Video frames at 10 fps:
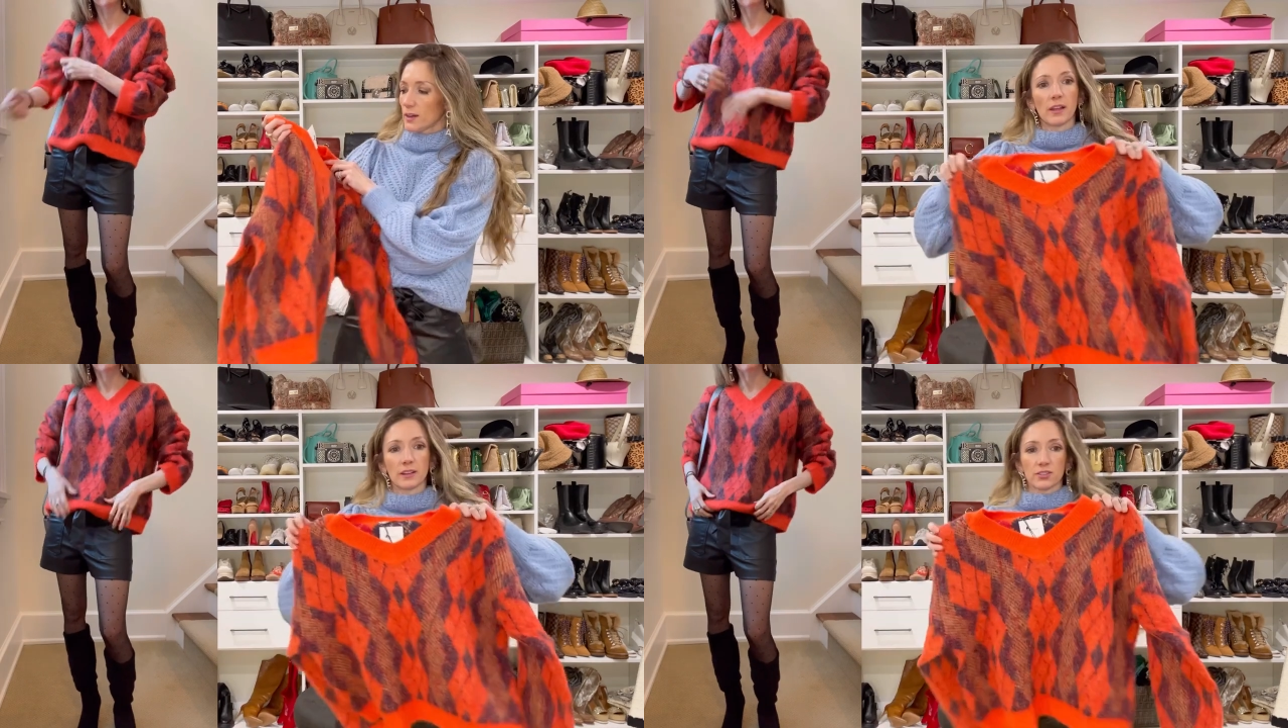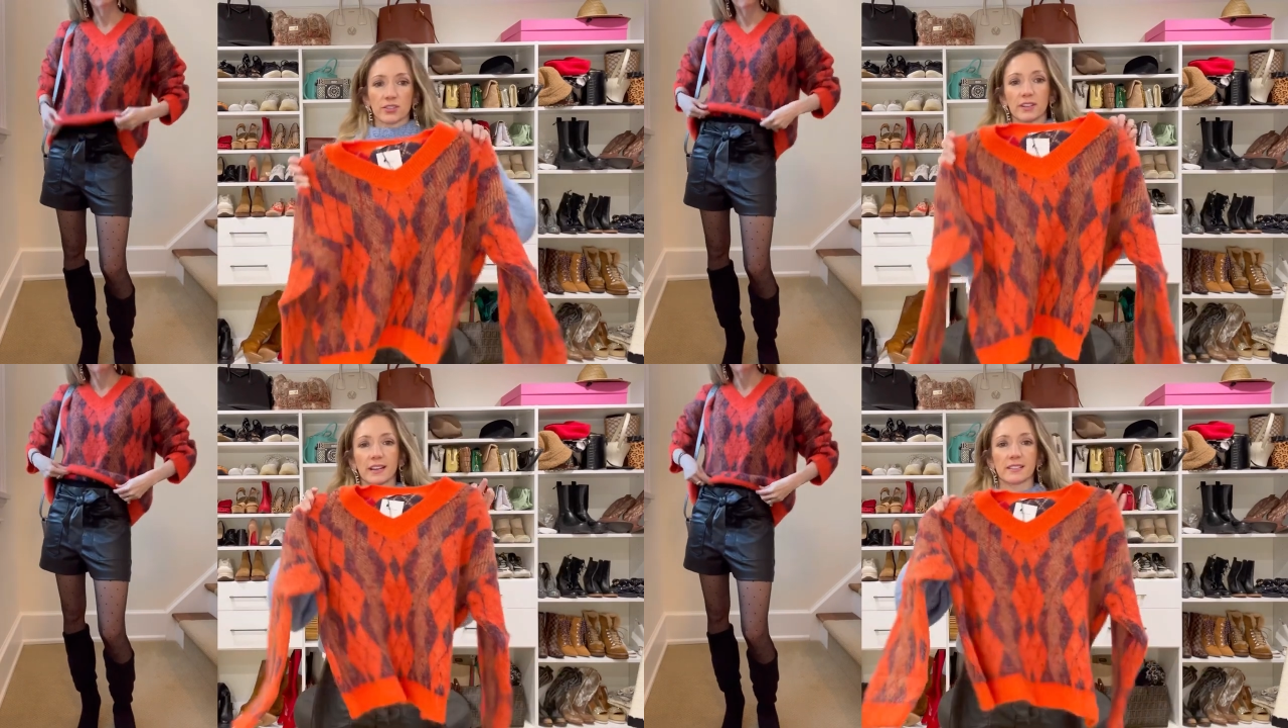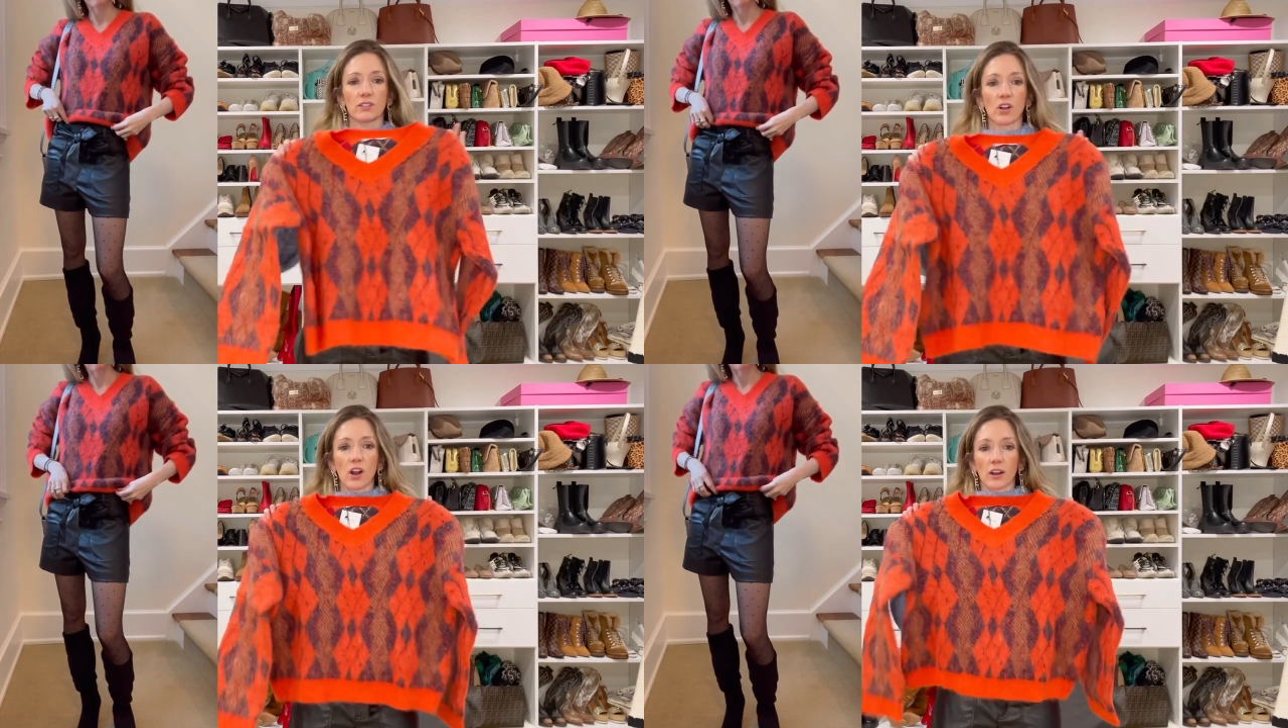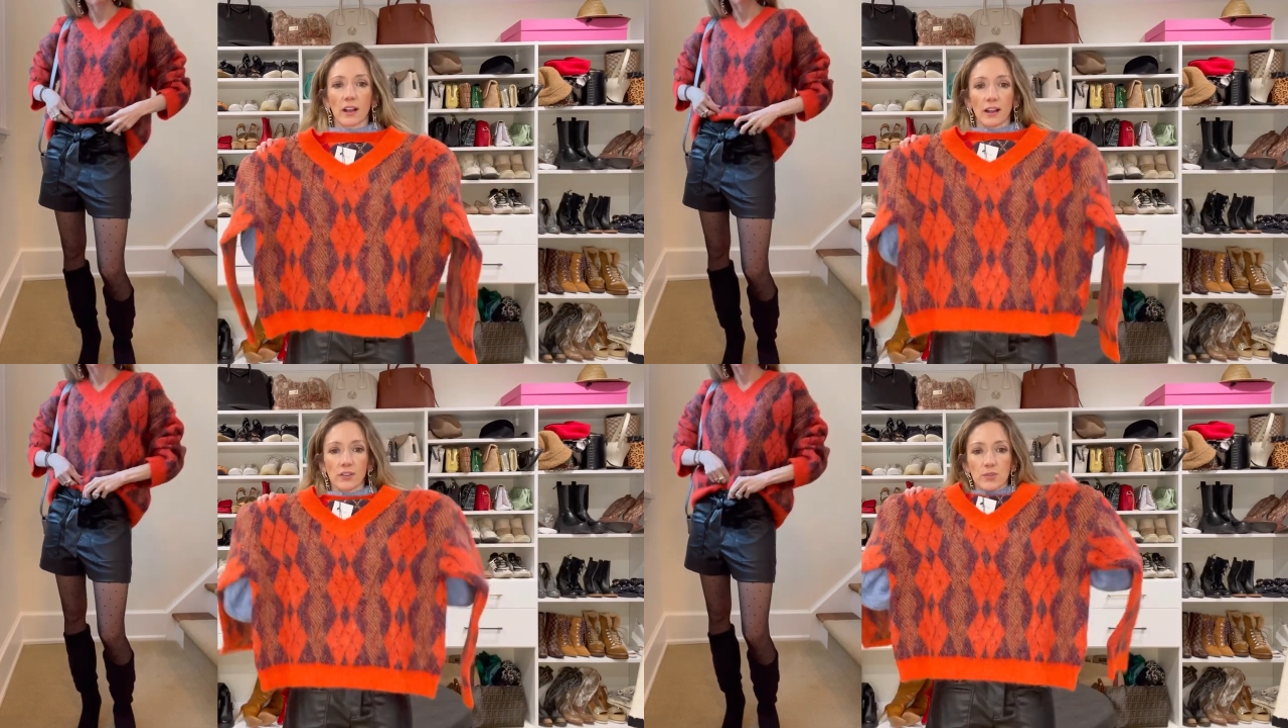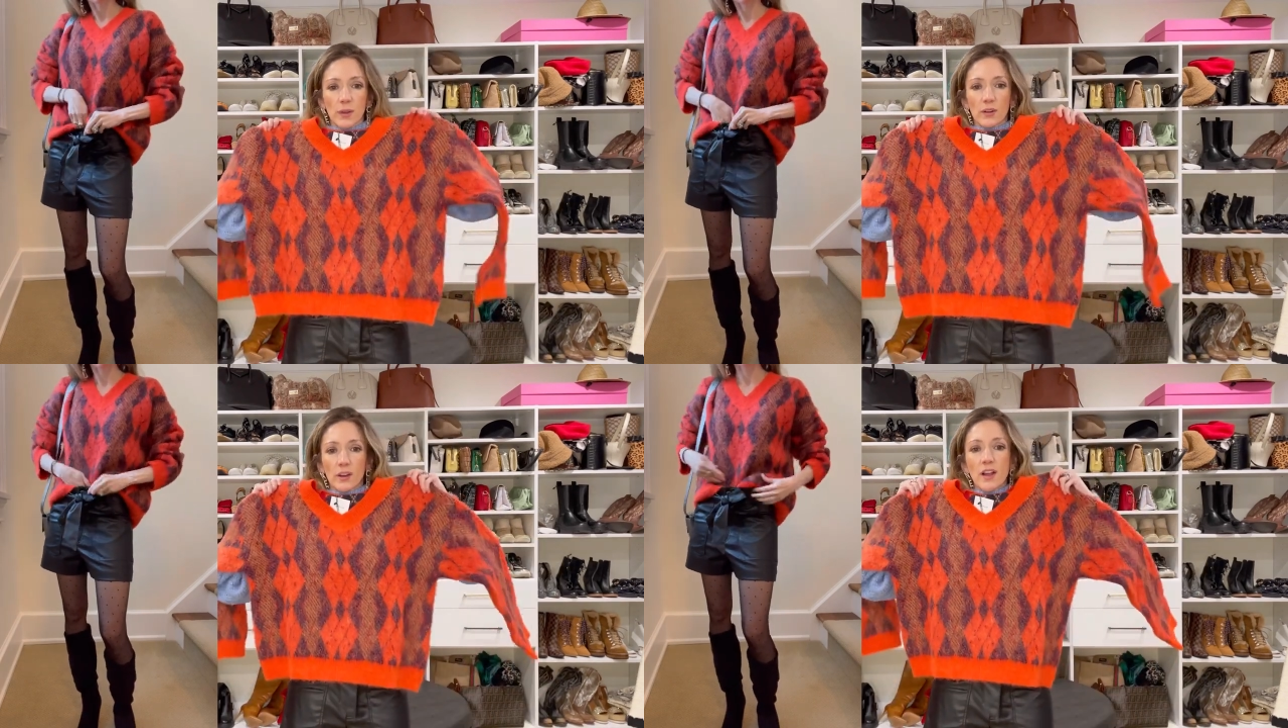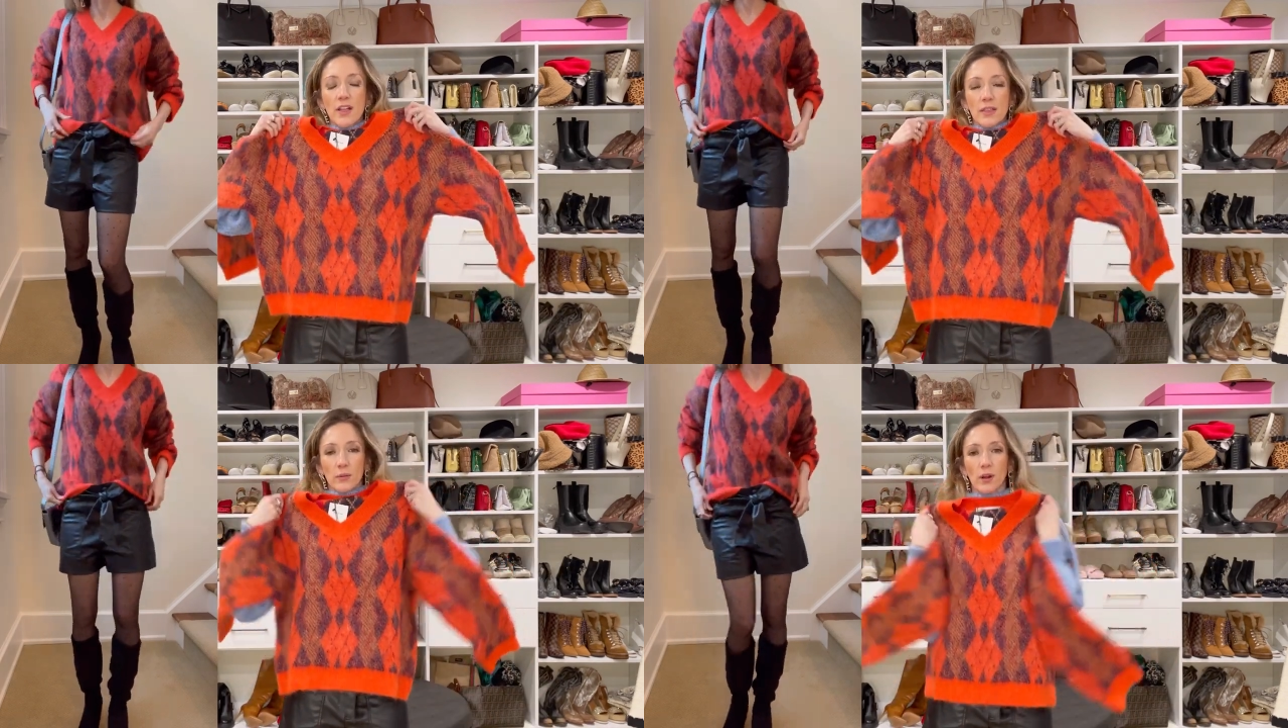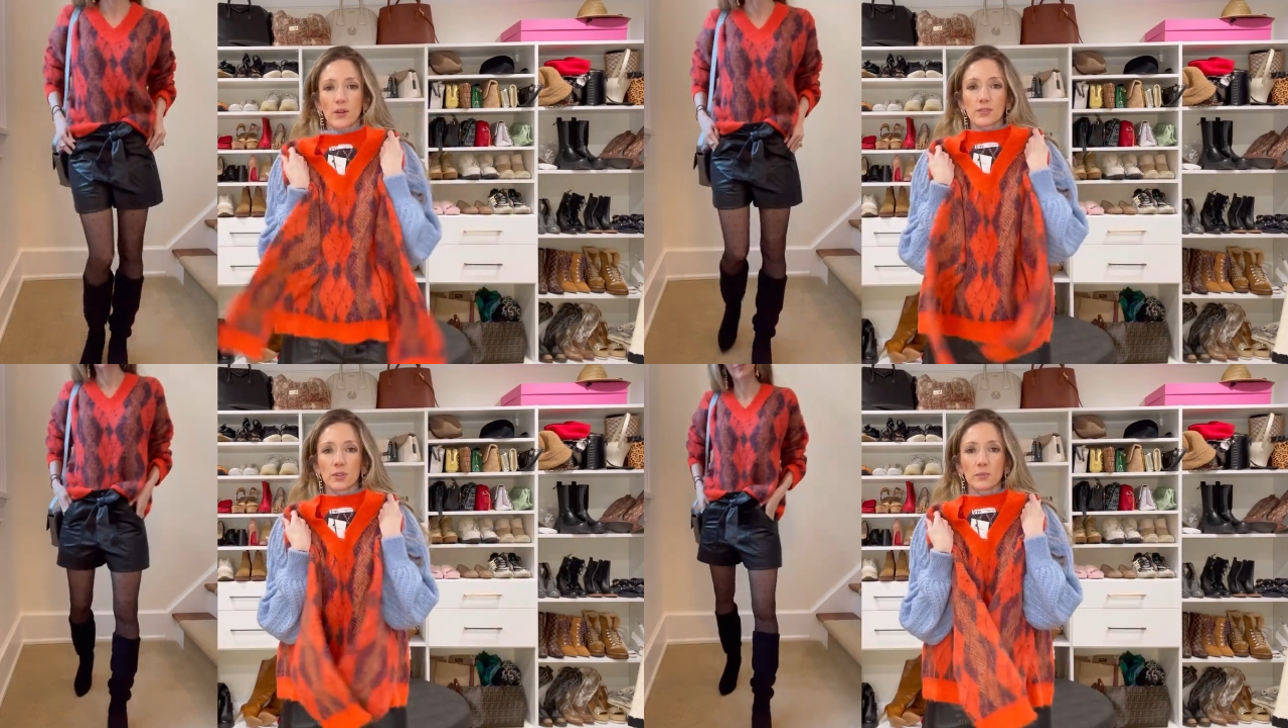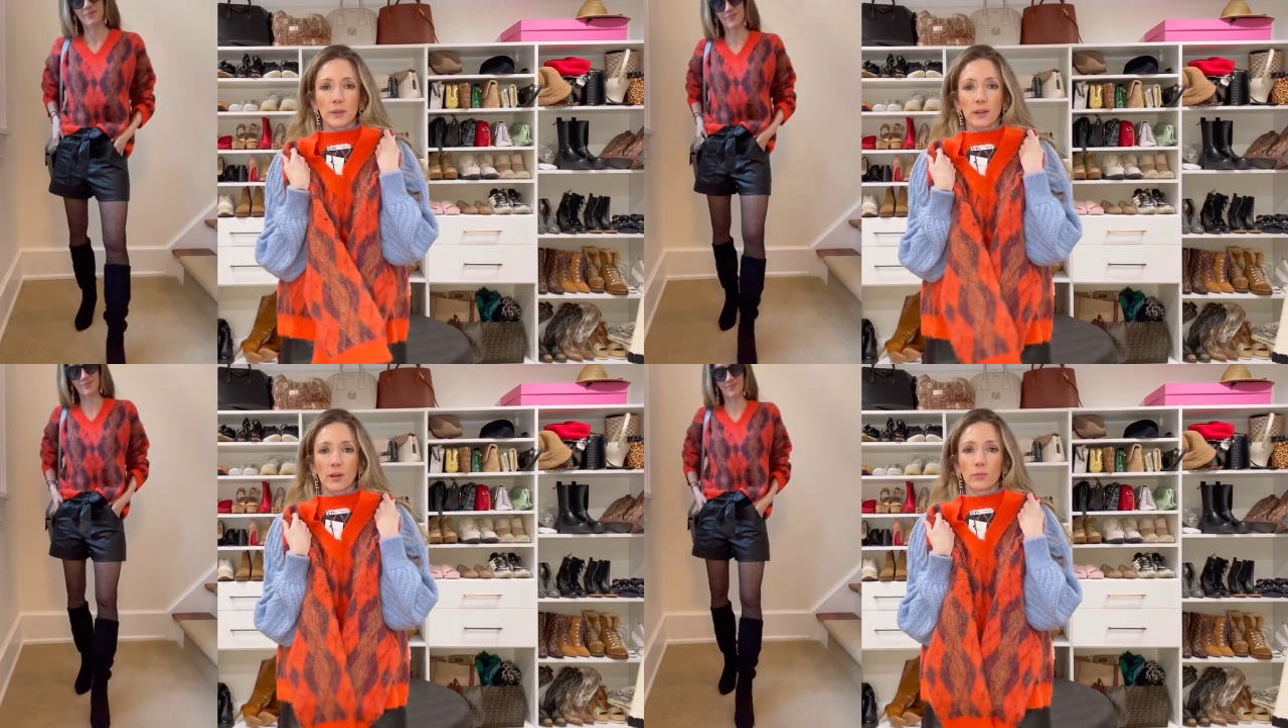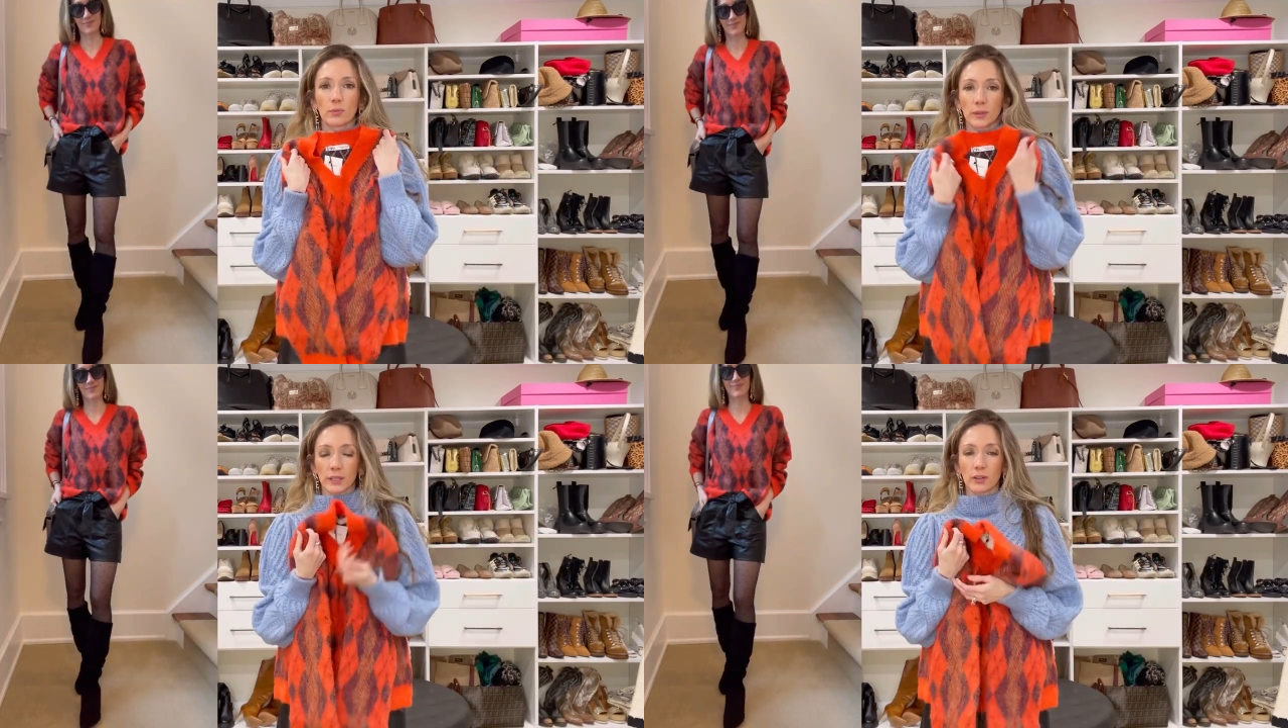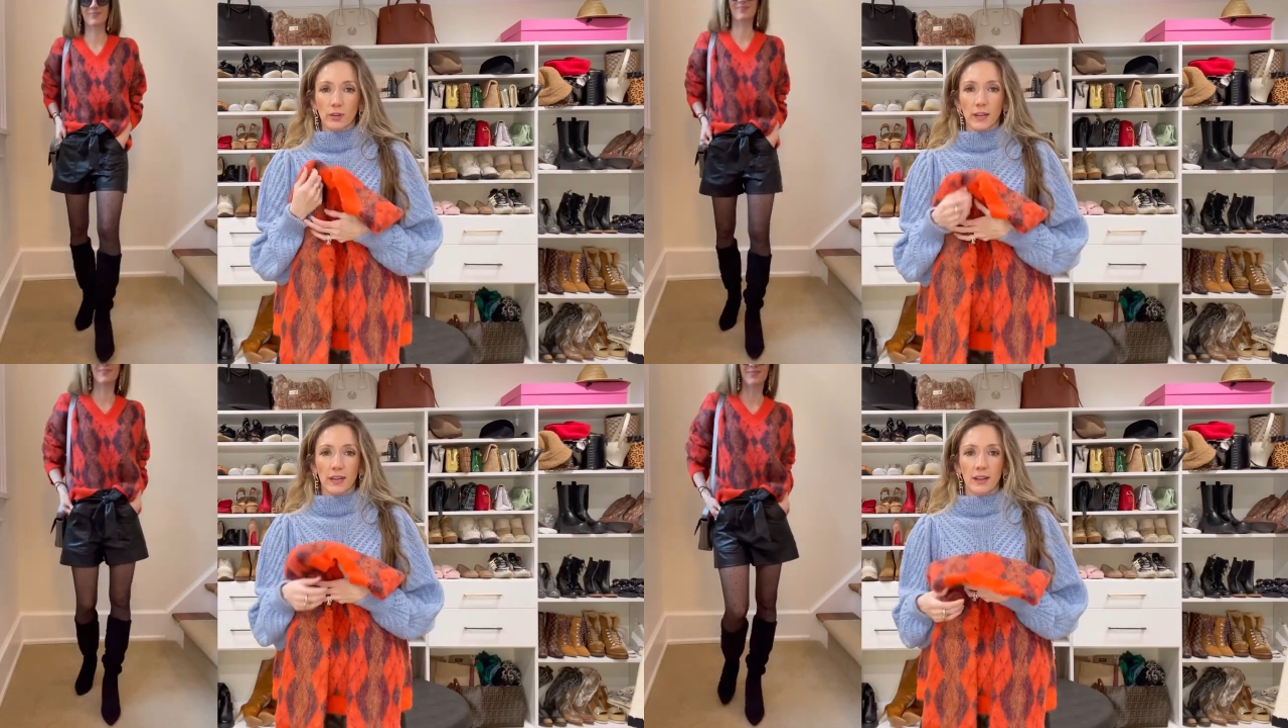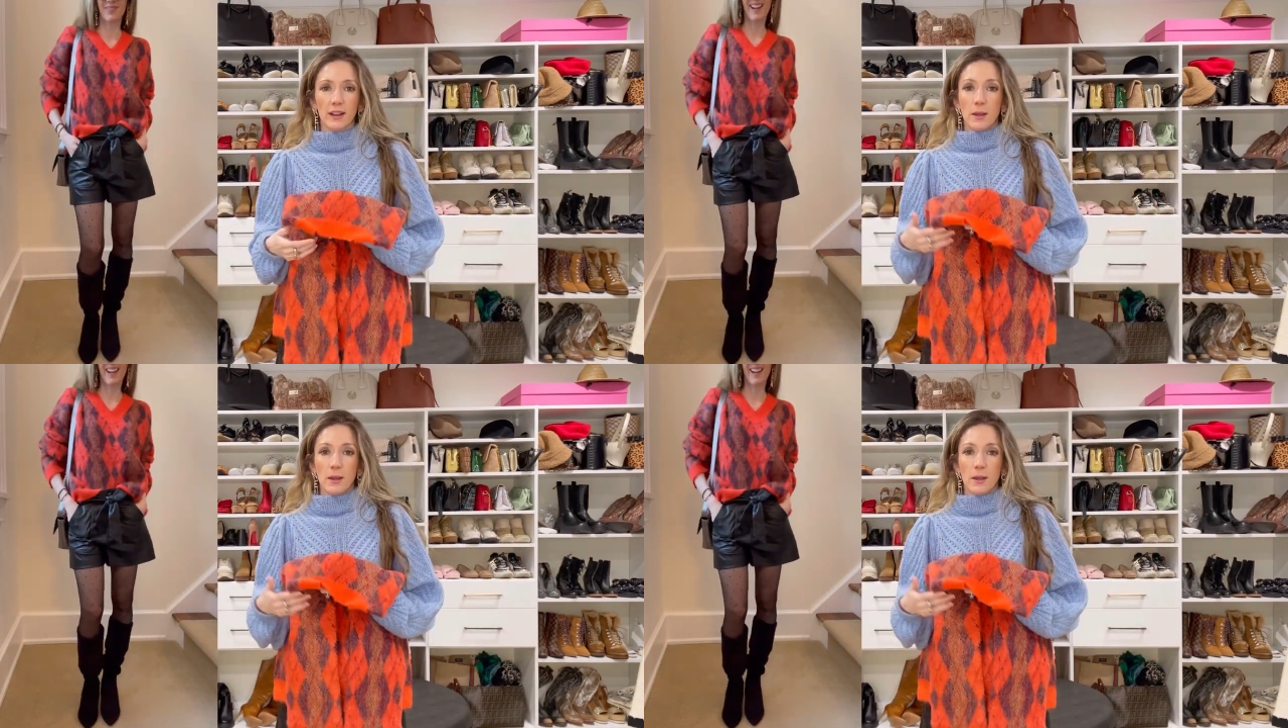and it's just a nice little argyle sweater that would also be a really great